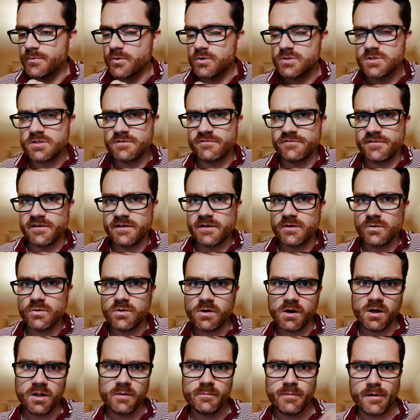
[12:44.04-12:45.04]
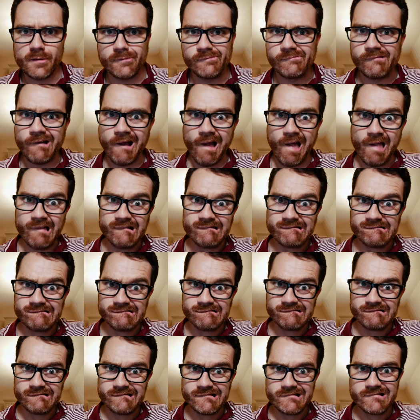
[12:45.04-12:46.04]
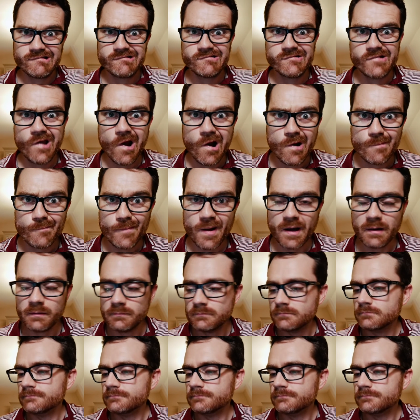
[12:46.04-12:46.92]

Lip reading: You push the video call button. Doop.